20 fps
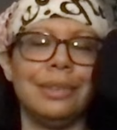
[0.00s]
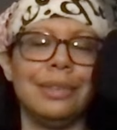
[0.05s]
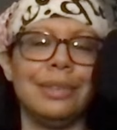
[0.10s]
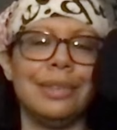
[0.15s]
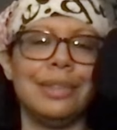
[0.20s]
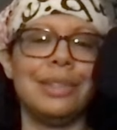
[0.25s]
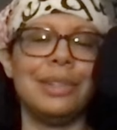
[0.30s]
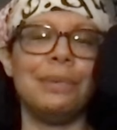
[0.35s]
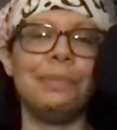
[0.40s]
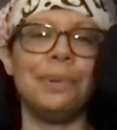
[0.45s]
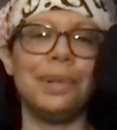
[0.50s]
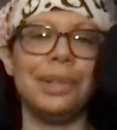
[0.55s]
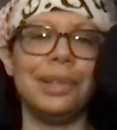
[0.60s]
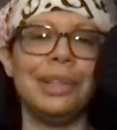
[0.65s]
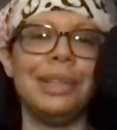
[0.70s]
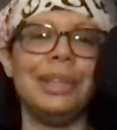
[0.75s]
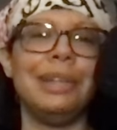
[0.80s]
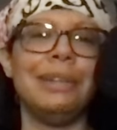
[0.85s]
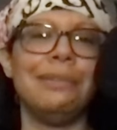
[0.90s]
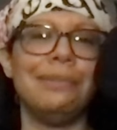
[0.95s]

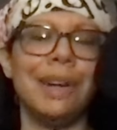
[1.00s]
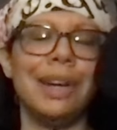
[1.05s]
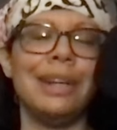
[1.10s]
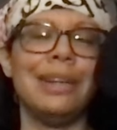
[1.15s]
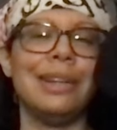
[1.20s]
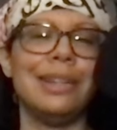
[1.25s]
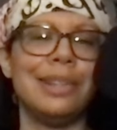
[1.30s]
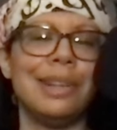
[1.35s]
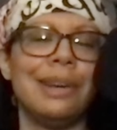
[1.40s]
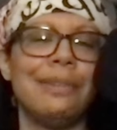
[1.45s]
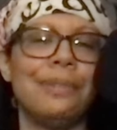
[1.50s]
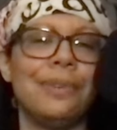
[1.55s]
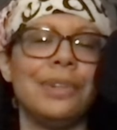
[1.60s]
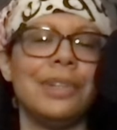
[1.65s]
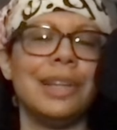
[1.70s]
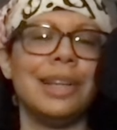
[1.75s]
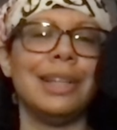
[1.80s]
stability maintenance efforts.